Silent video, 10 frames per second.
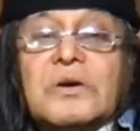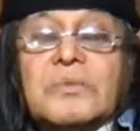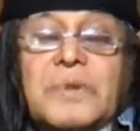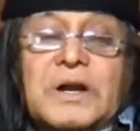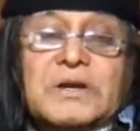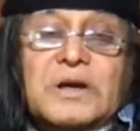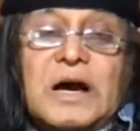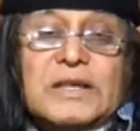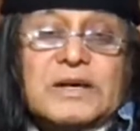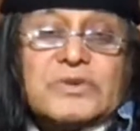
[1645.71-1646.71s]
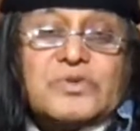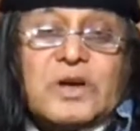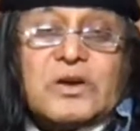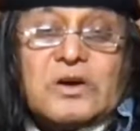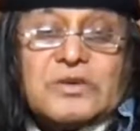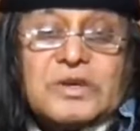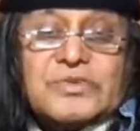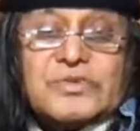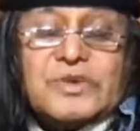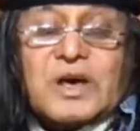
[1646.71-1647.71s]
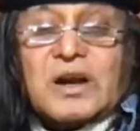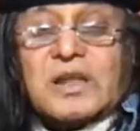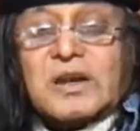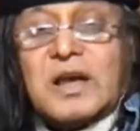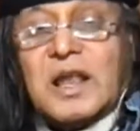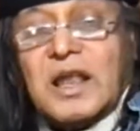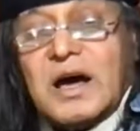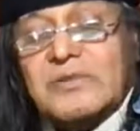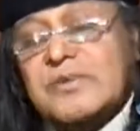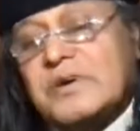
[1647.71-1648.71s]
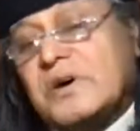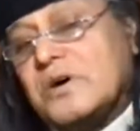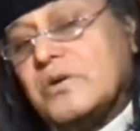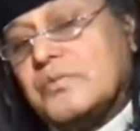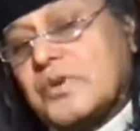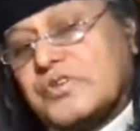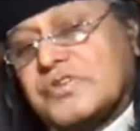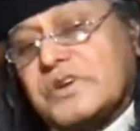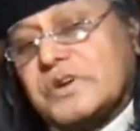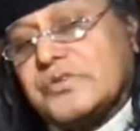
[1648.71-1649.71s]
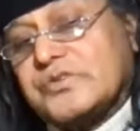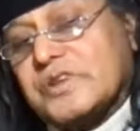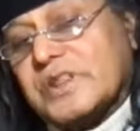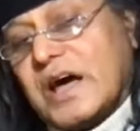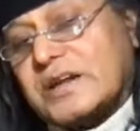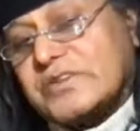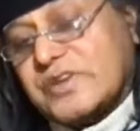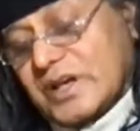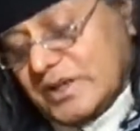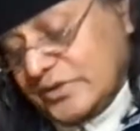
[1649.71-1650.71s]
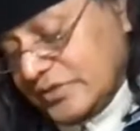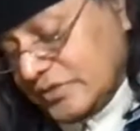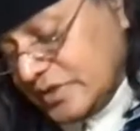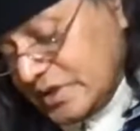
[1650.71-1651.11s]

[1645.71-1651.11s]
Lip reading: but others who are not necessarily real life prostitutes in that sense